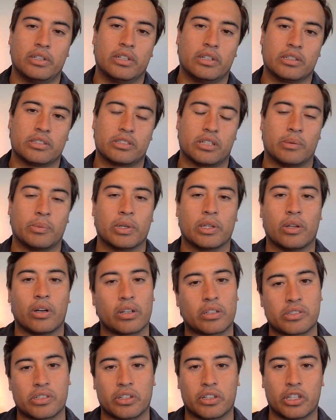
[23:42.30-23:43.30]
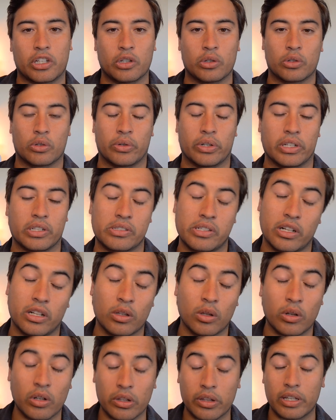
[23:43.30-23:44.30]
somewhere like St Kilda is, and a
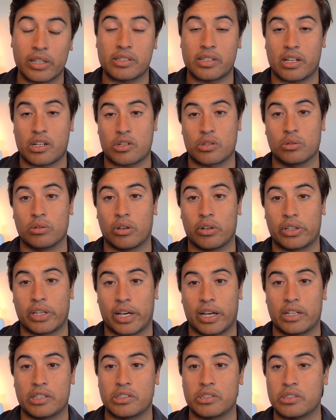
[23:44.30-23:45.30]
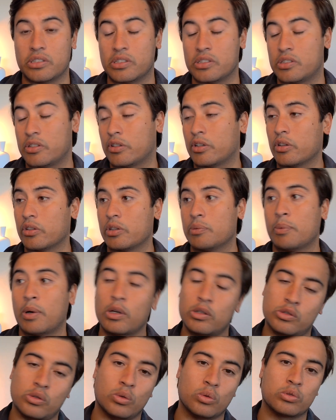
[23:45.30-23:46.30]
lot of these actual locations is, you got the
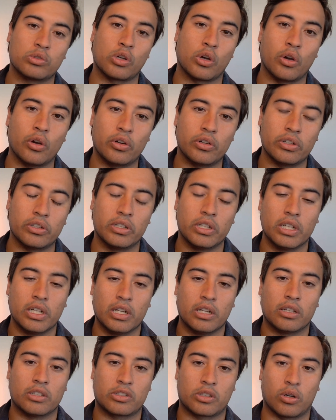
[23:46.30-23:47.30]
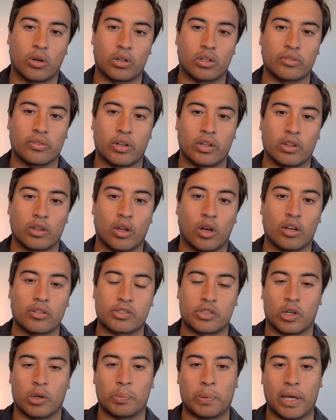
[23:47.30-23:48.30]
most alternate kind of like
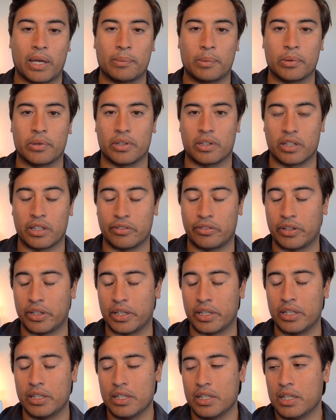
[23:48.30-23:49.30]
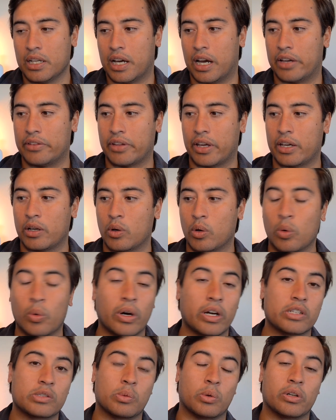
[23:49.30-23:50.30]
lifestyle people that live here, and they
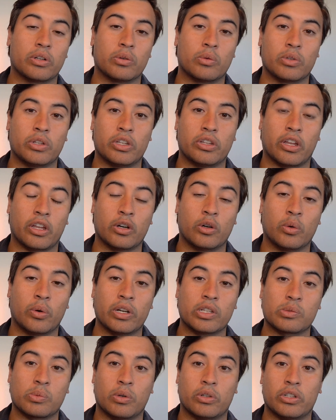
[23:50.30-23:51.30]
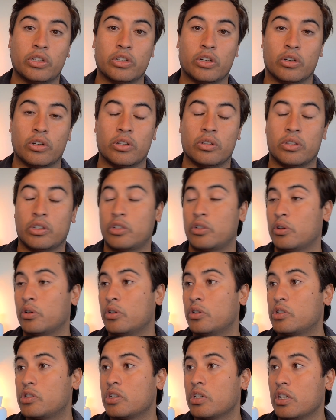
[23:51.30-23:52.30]
always want, you know,
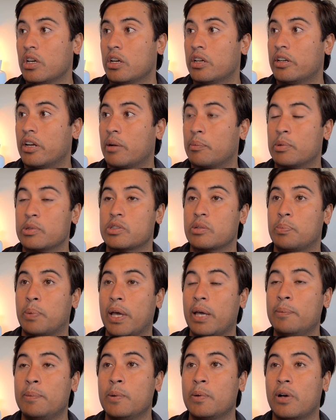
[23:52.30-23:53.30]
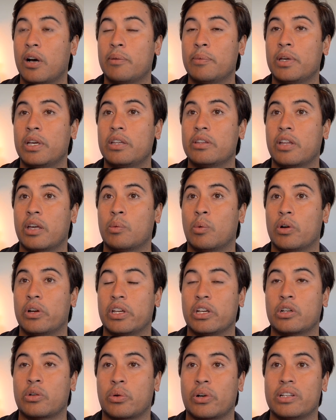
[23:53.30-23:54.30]
huge numbers of people coming in. They want
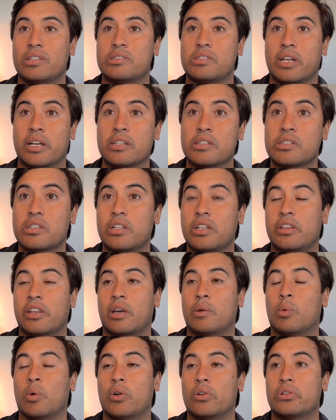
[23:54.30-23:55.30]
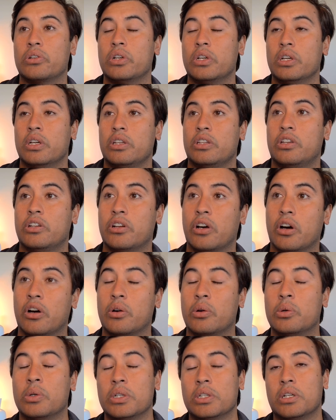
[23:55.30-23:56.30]
increased density. They want, you know,